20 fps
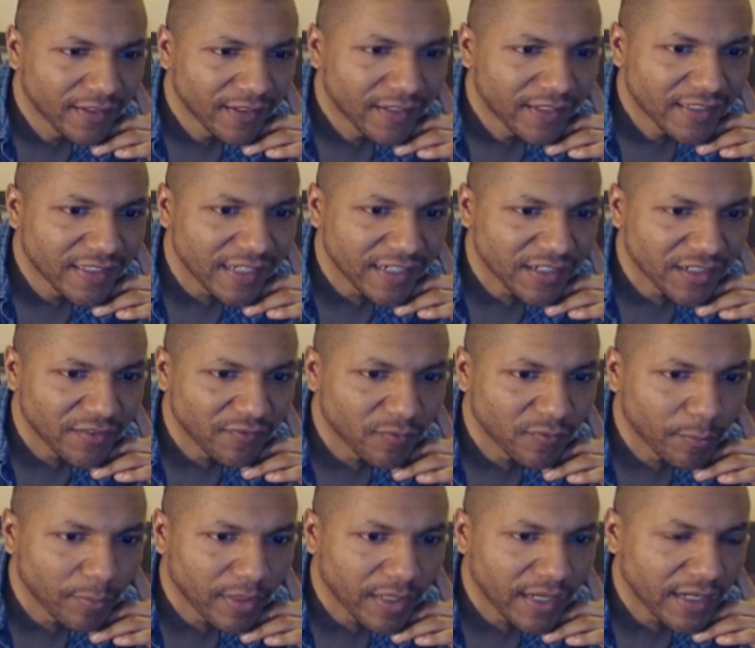it's actually
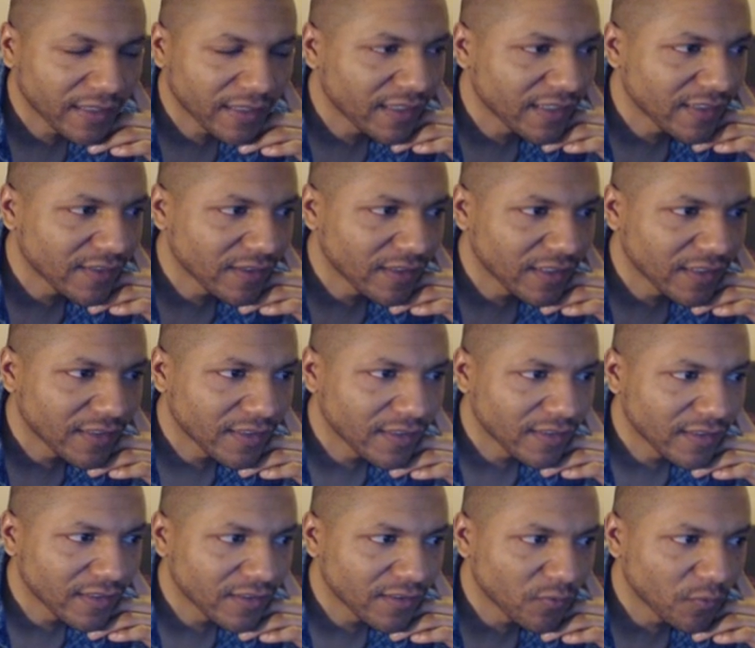even black. That's that's
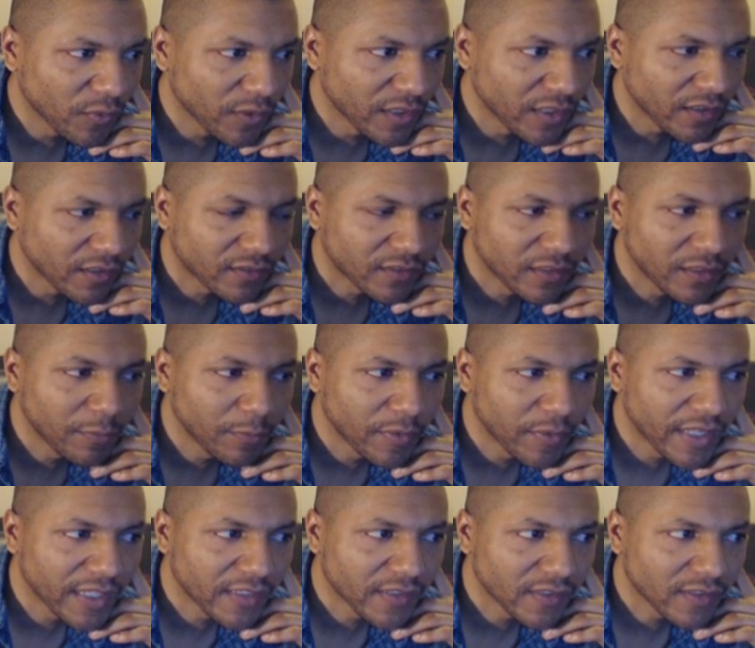it's really ugly, but
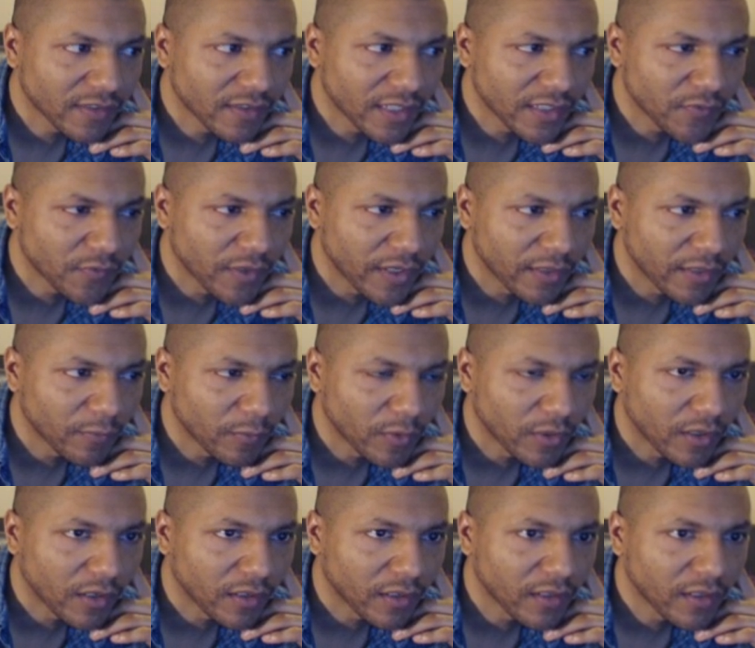that's that's fine. We'll
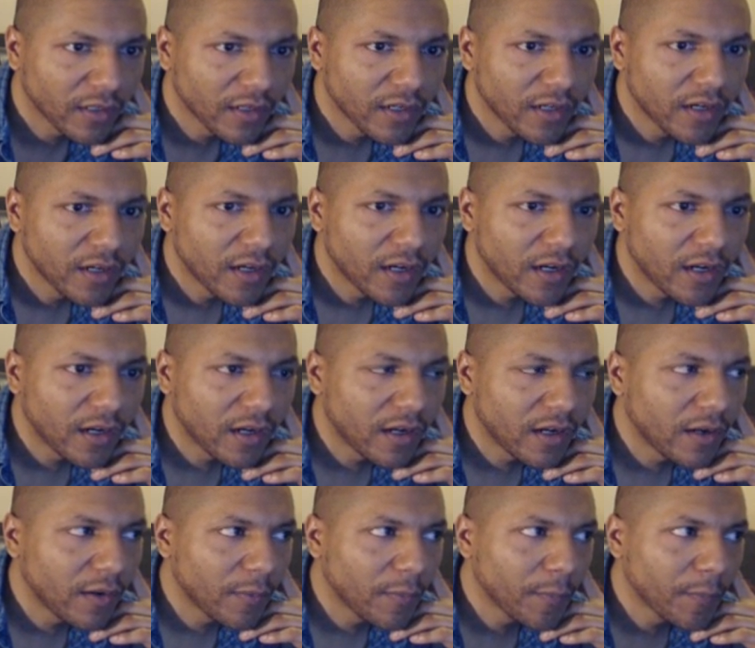call it.
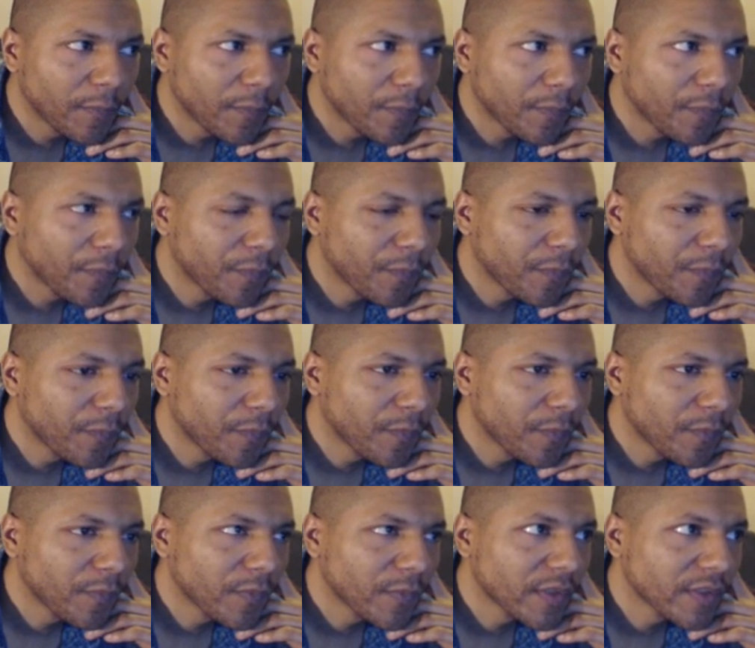Um,
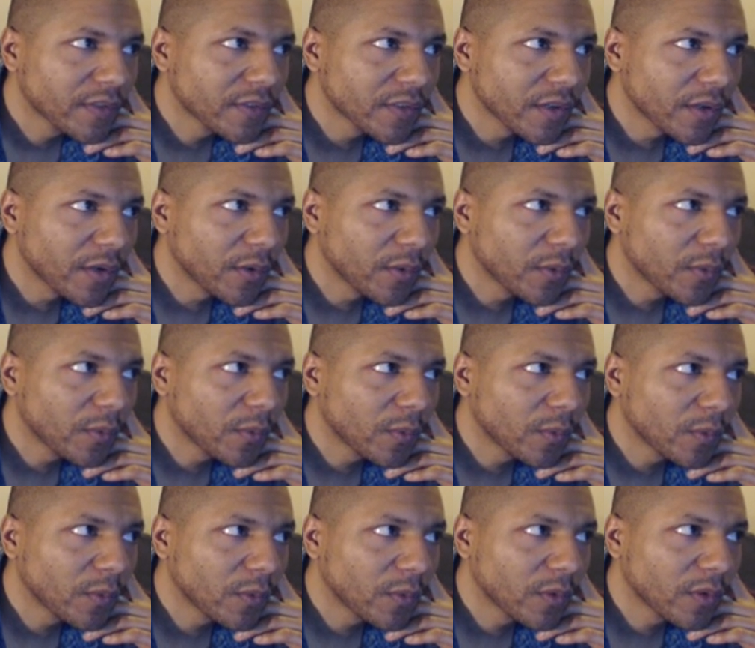so
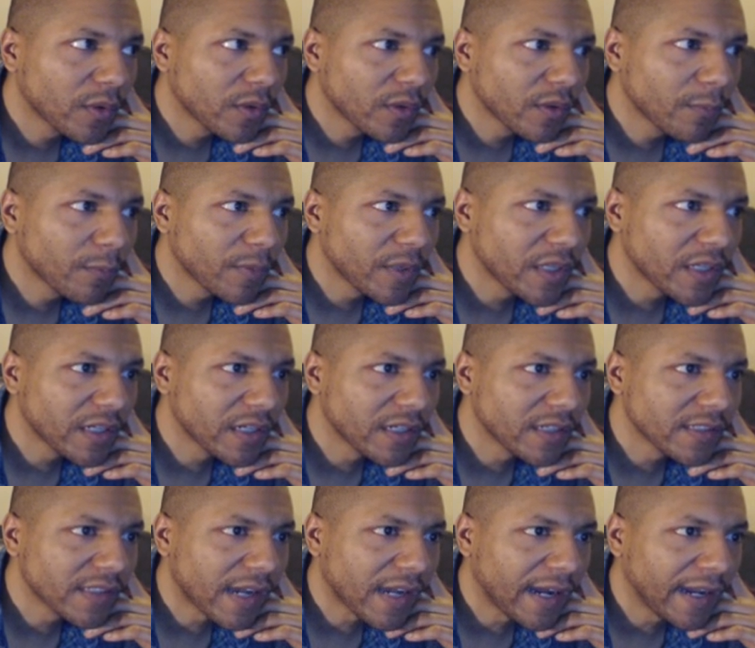
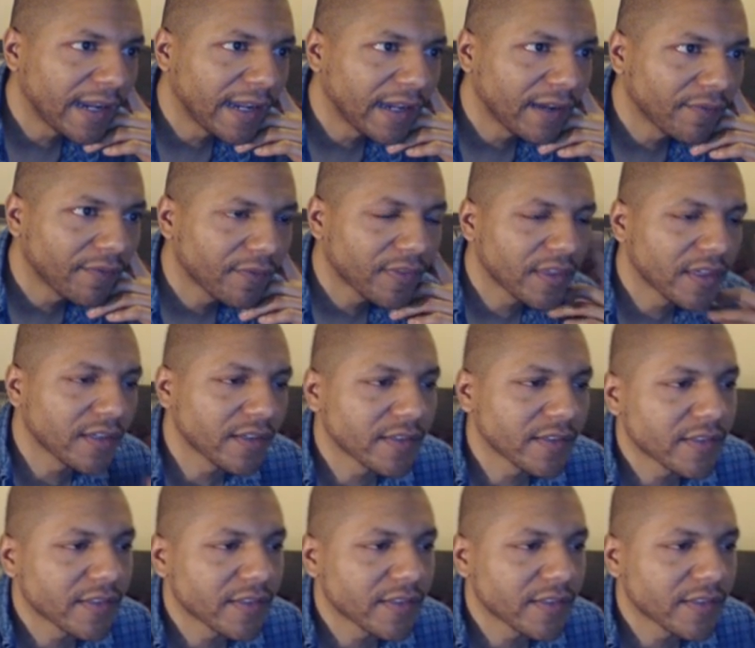because I have things